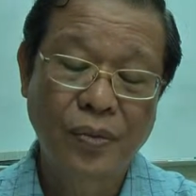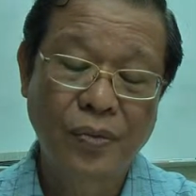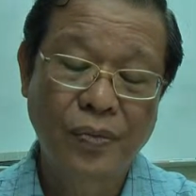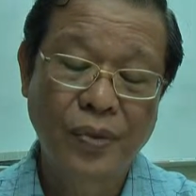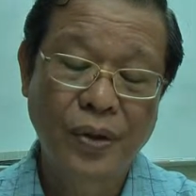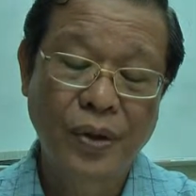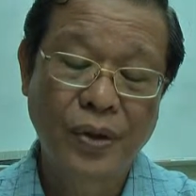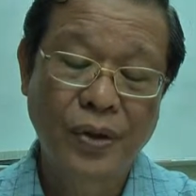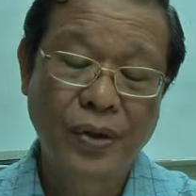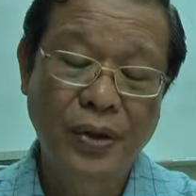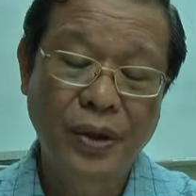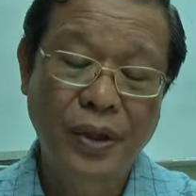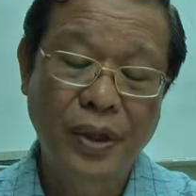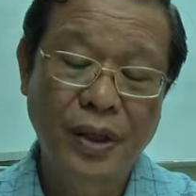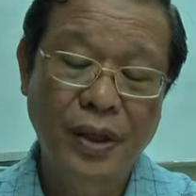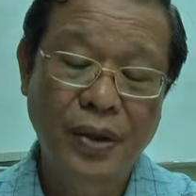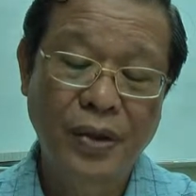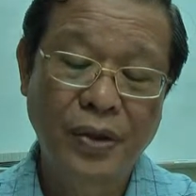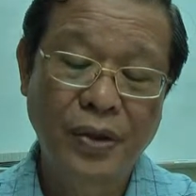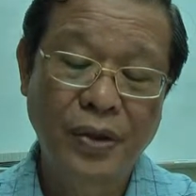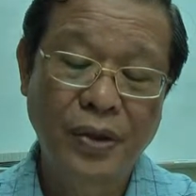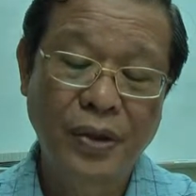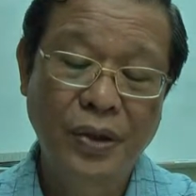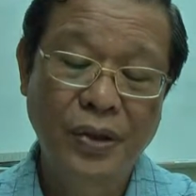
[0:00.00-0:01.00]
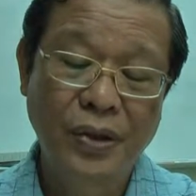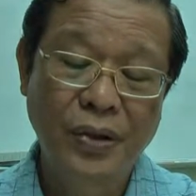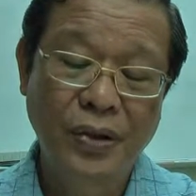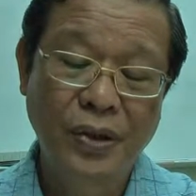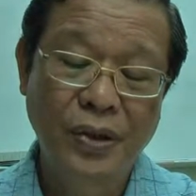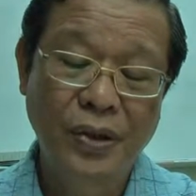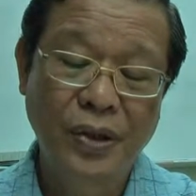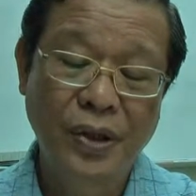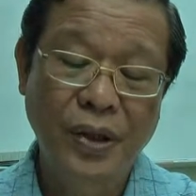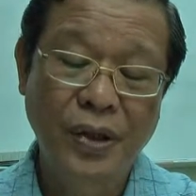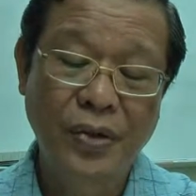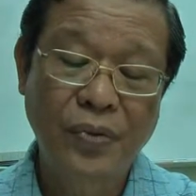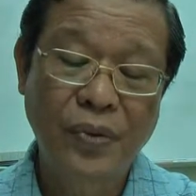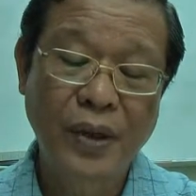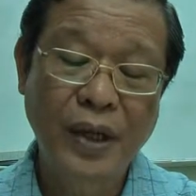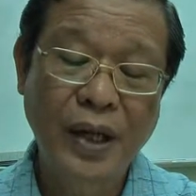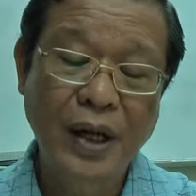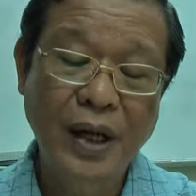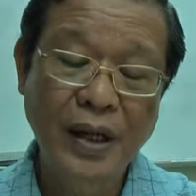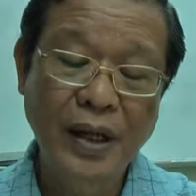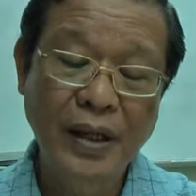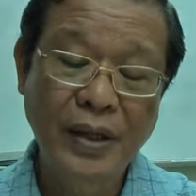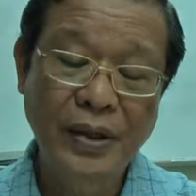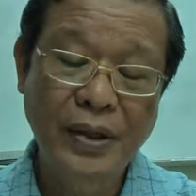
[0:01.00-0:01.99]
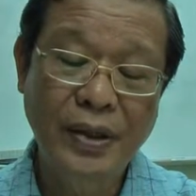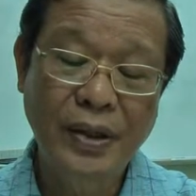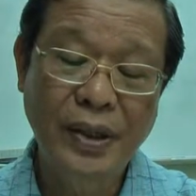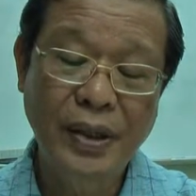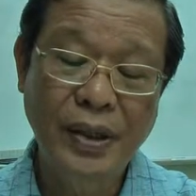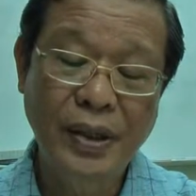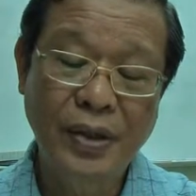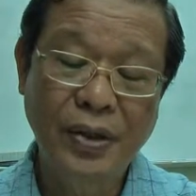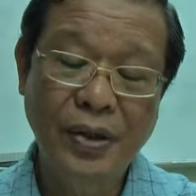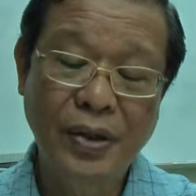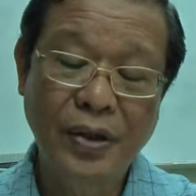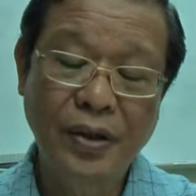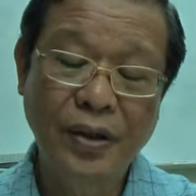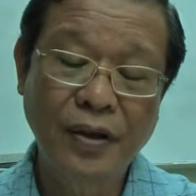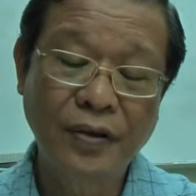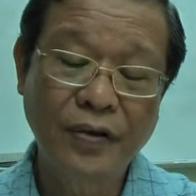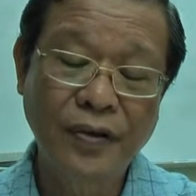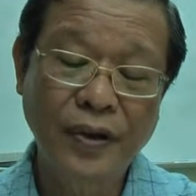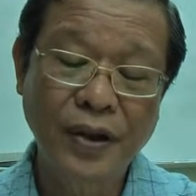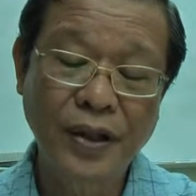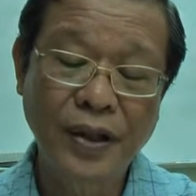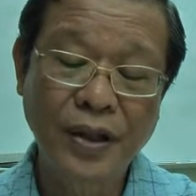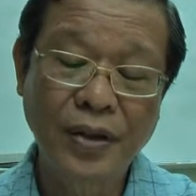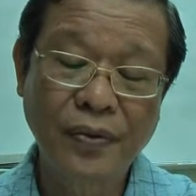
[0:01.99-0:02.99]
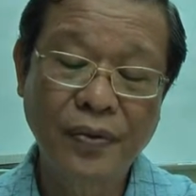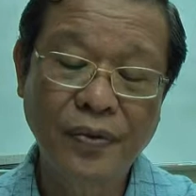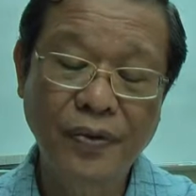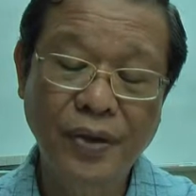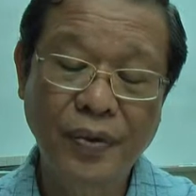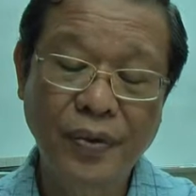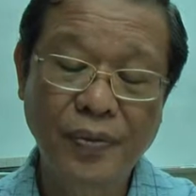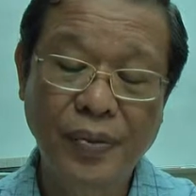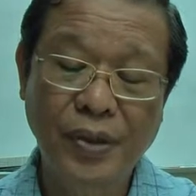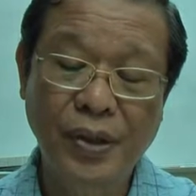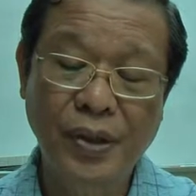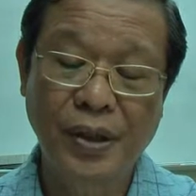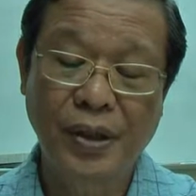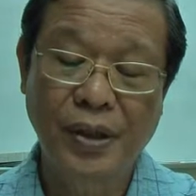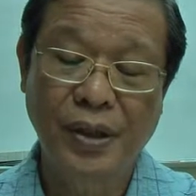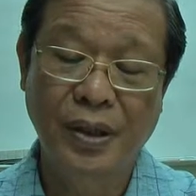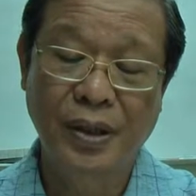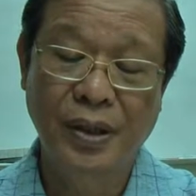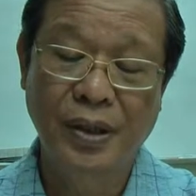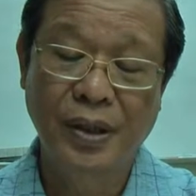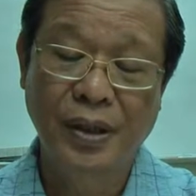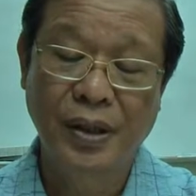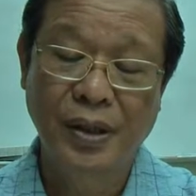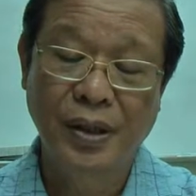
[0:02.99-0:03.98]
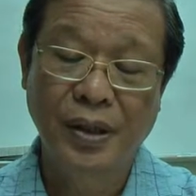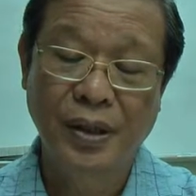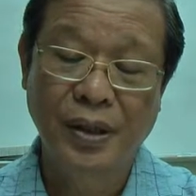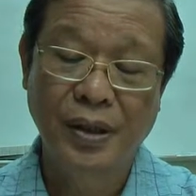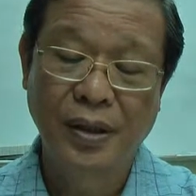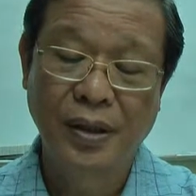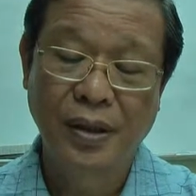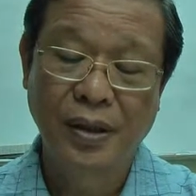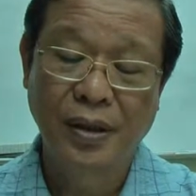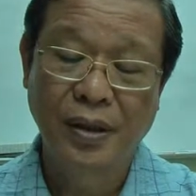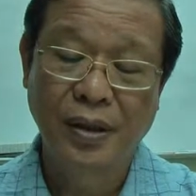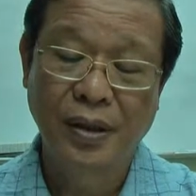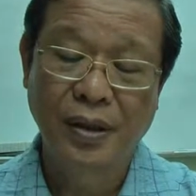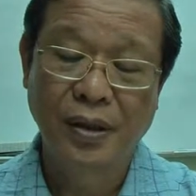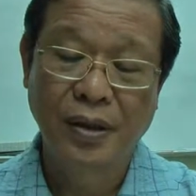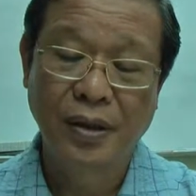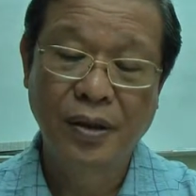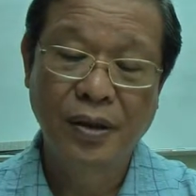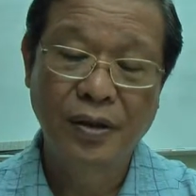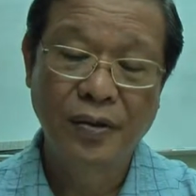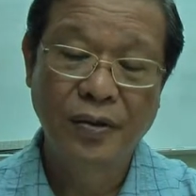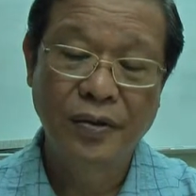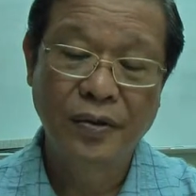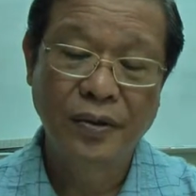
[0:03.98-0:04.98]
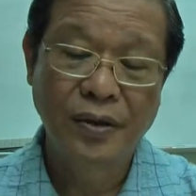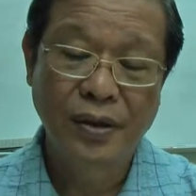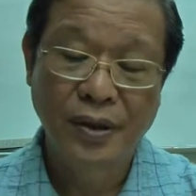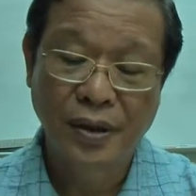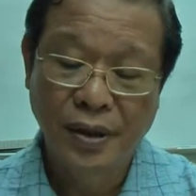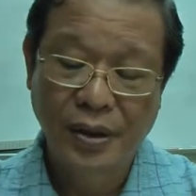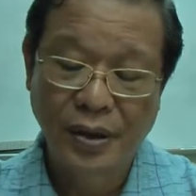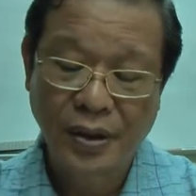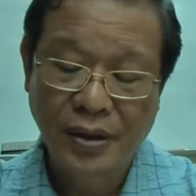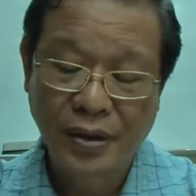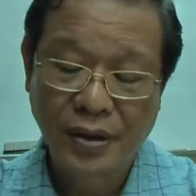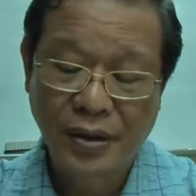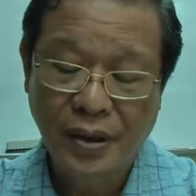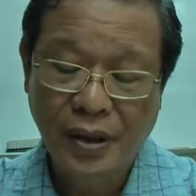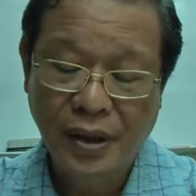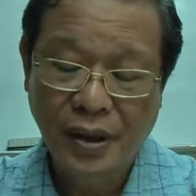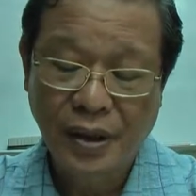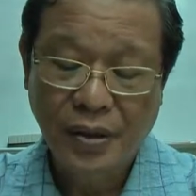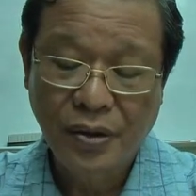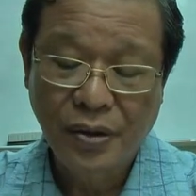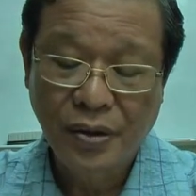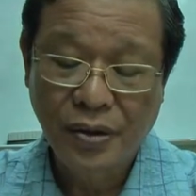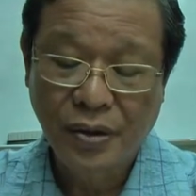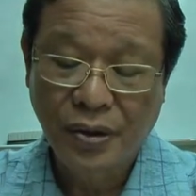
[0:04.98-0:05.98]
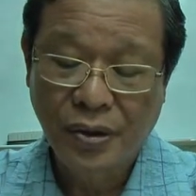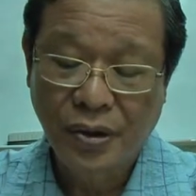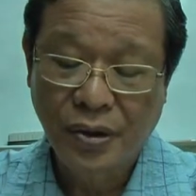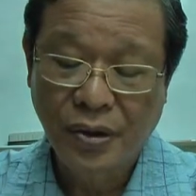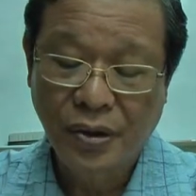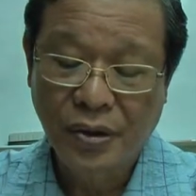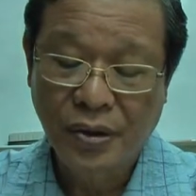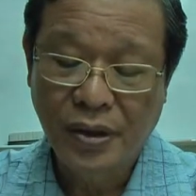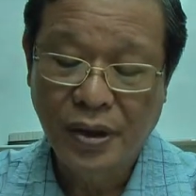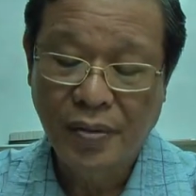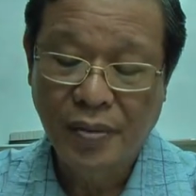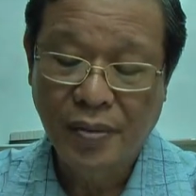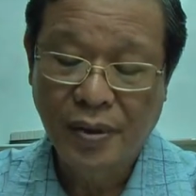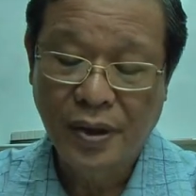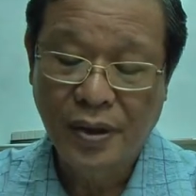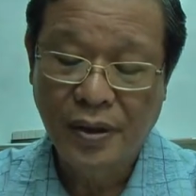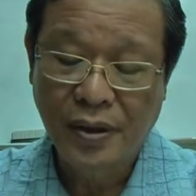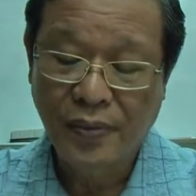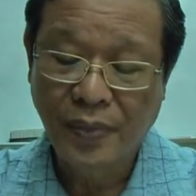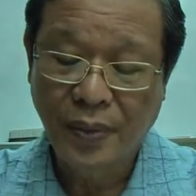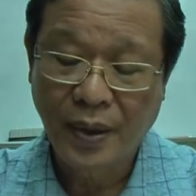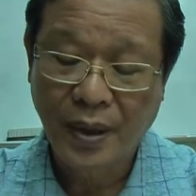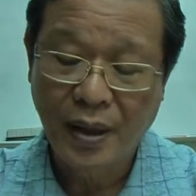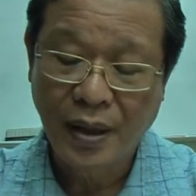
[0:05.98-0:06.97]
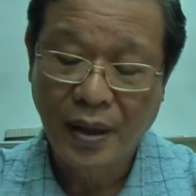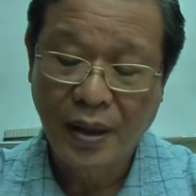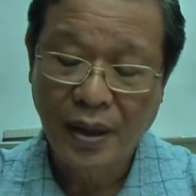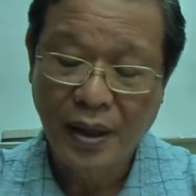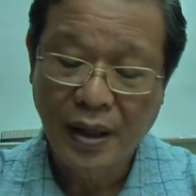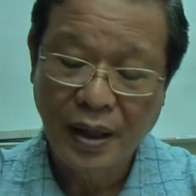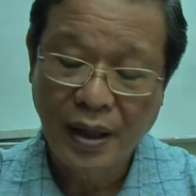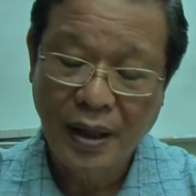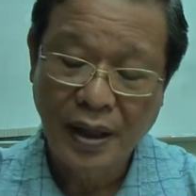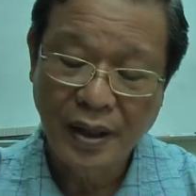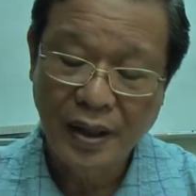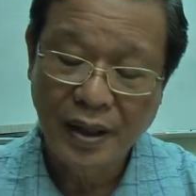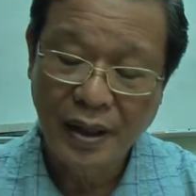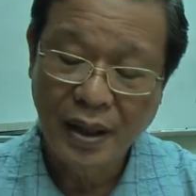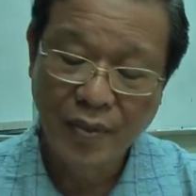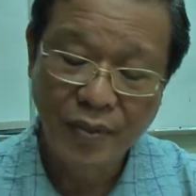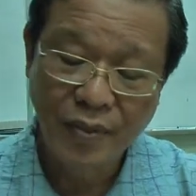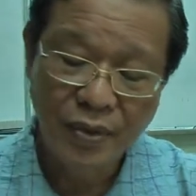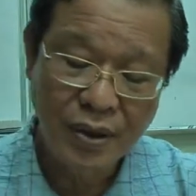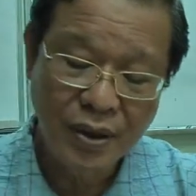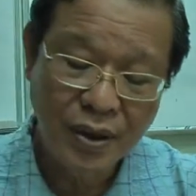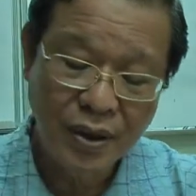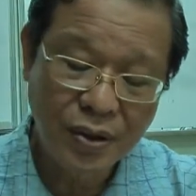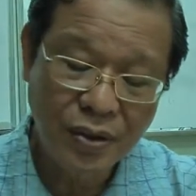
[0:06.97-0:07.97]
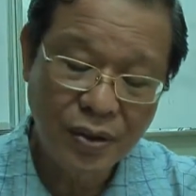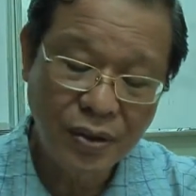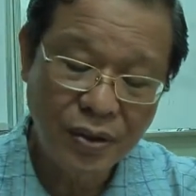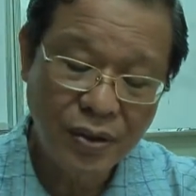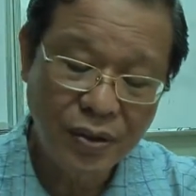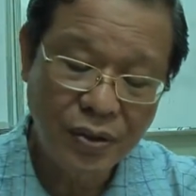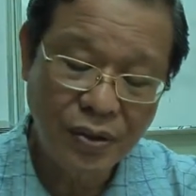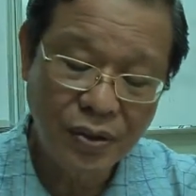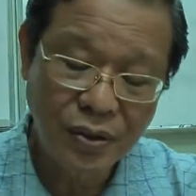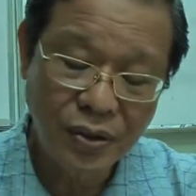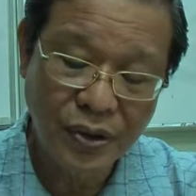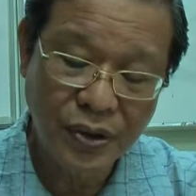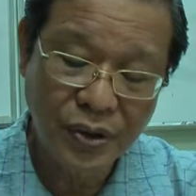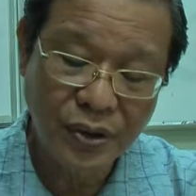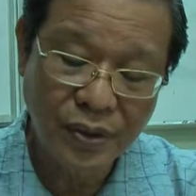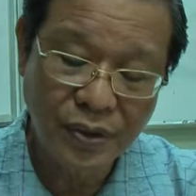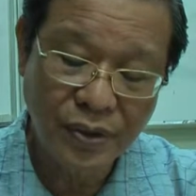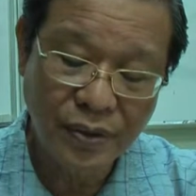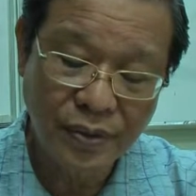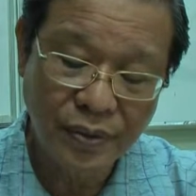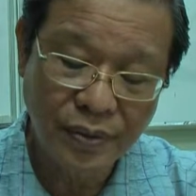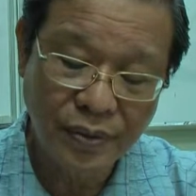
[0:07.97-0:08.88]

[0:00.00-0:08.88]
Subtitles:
Pilotikā continues, he says, "When I, sir, saw the first footprint of the reclus Gautama, I came to the conclusion